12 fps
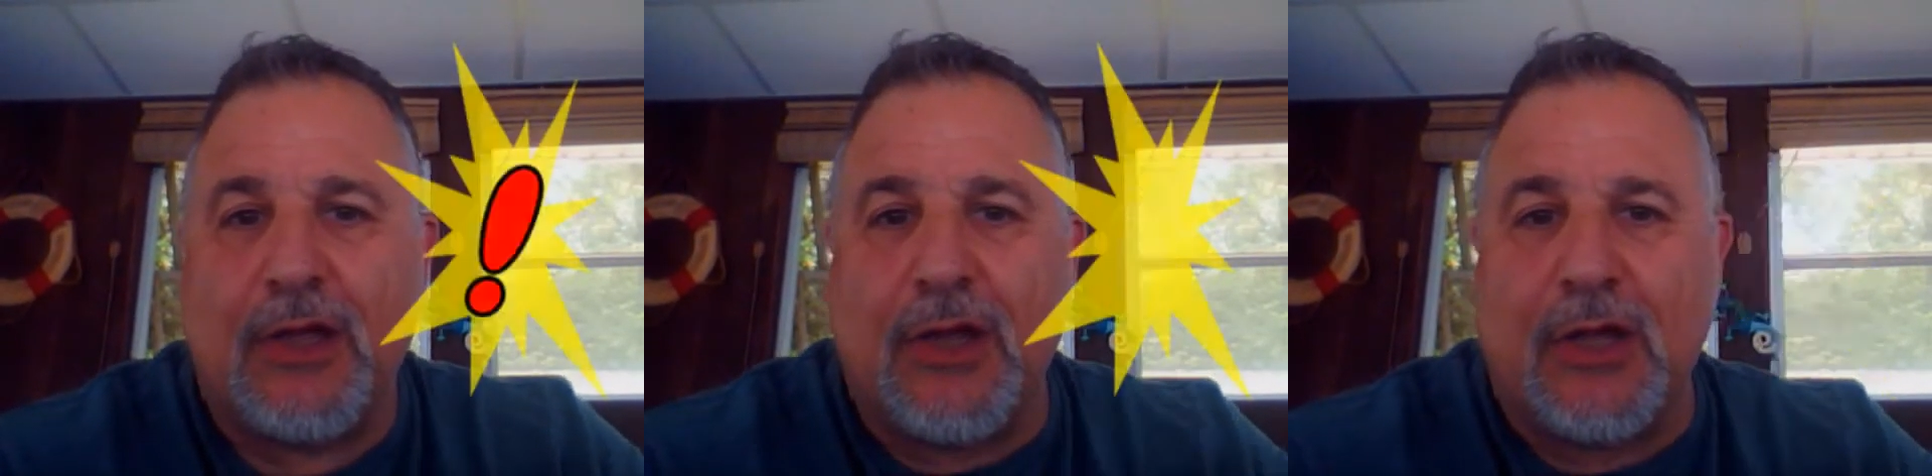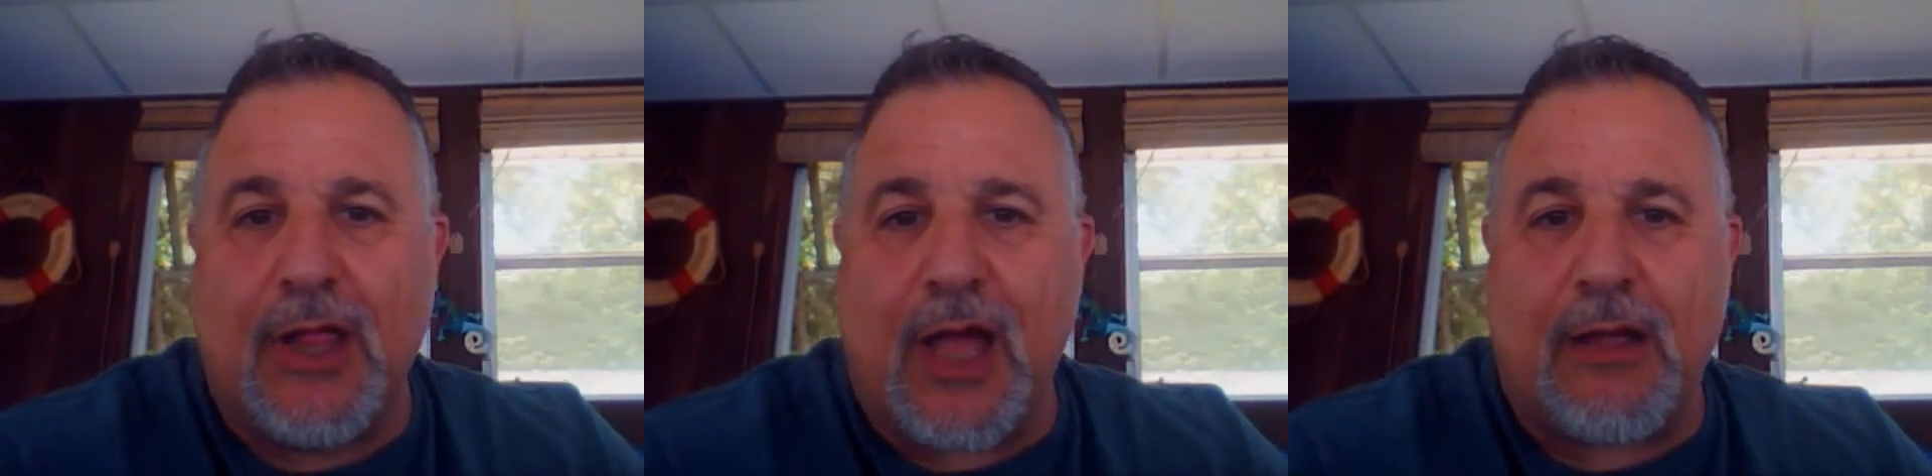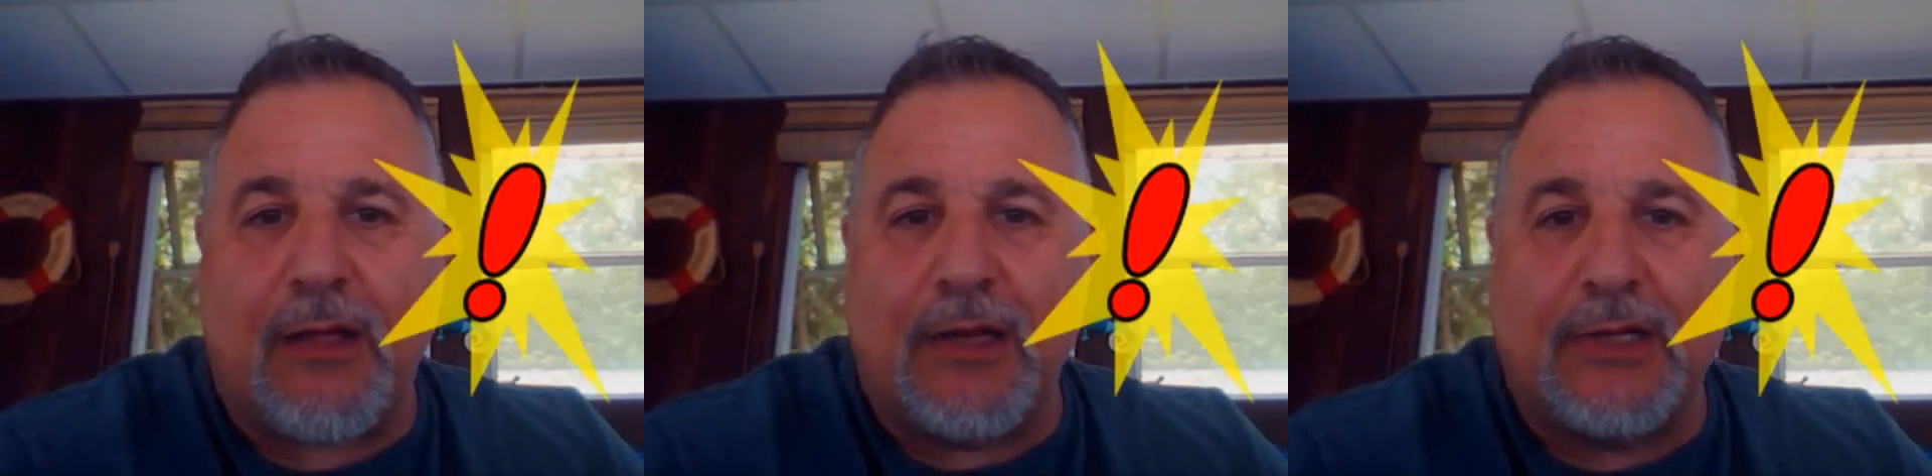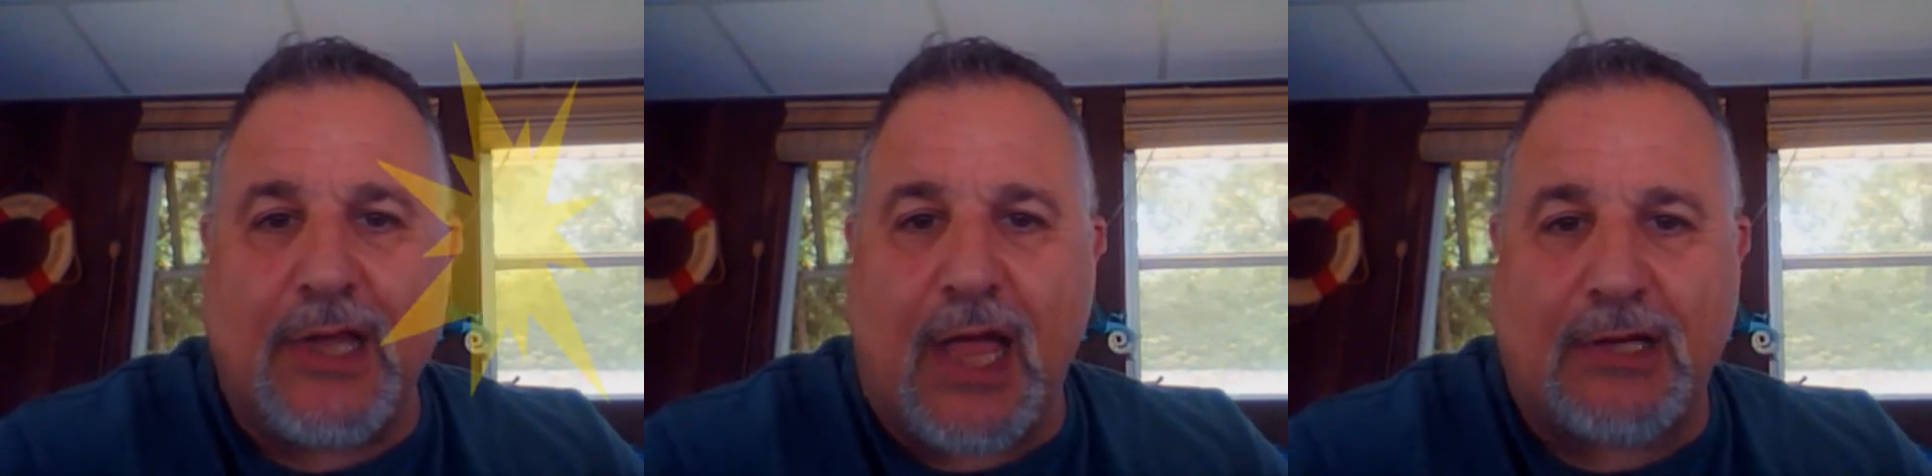Good luck
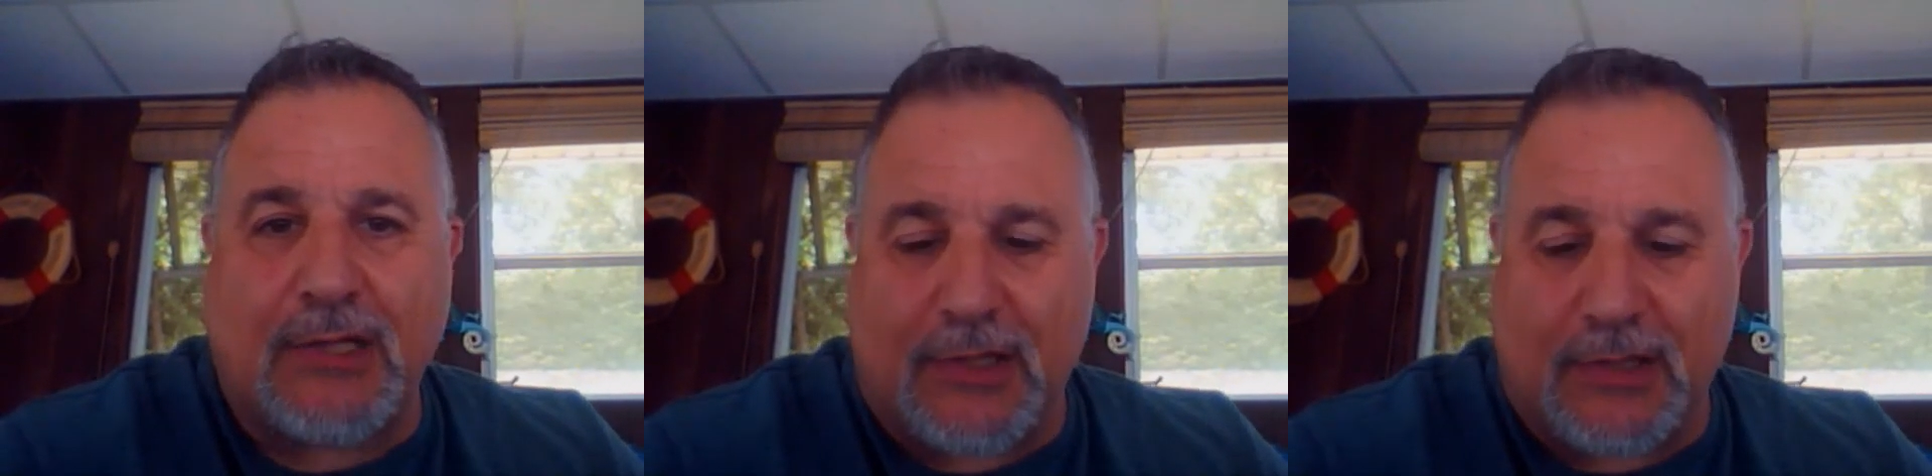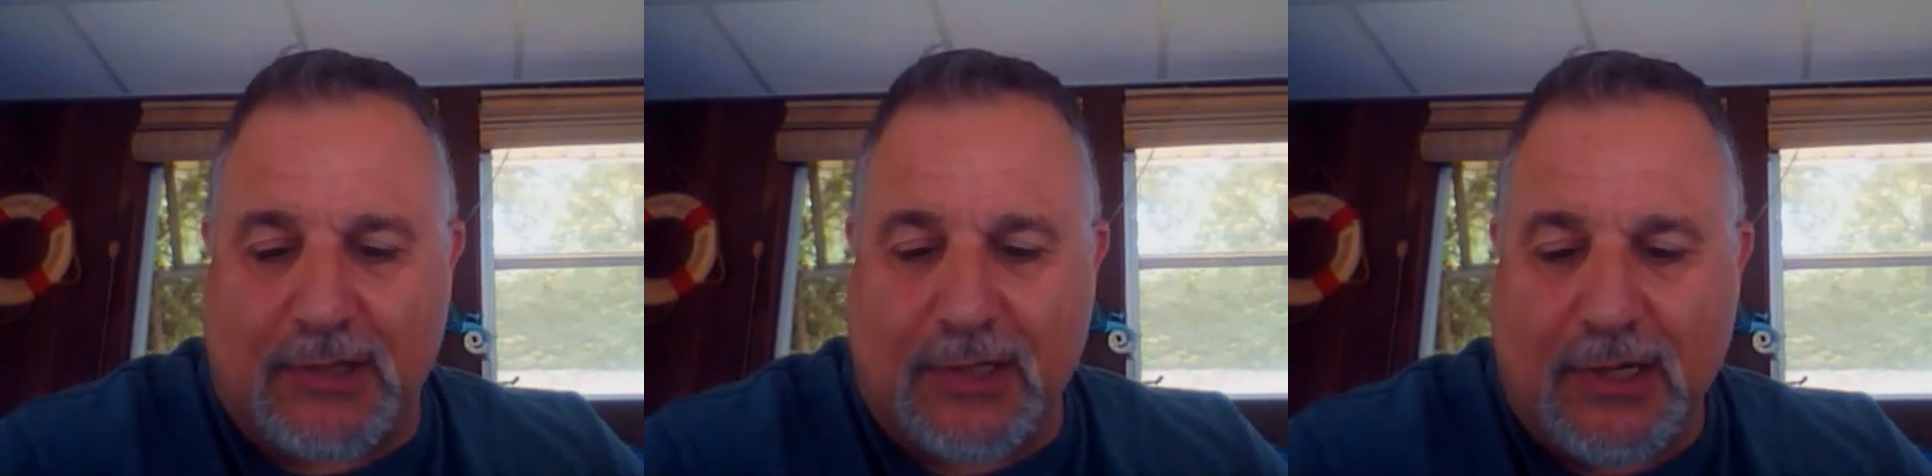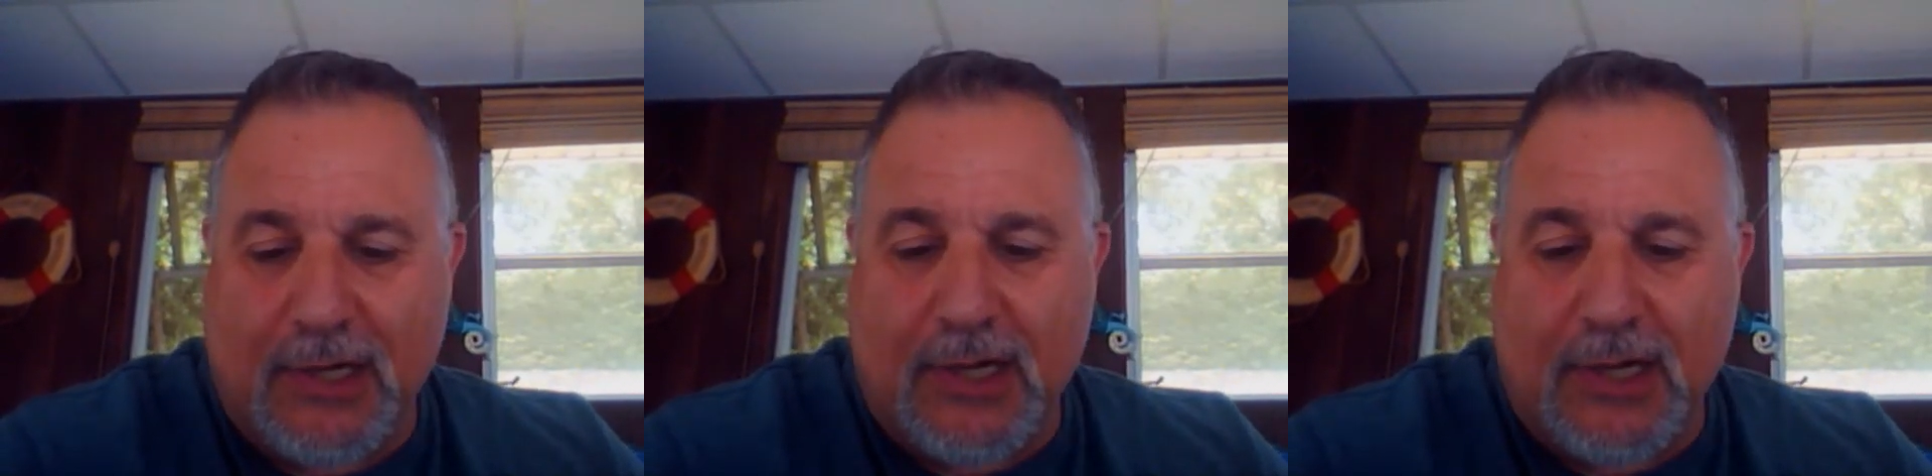in the sections.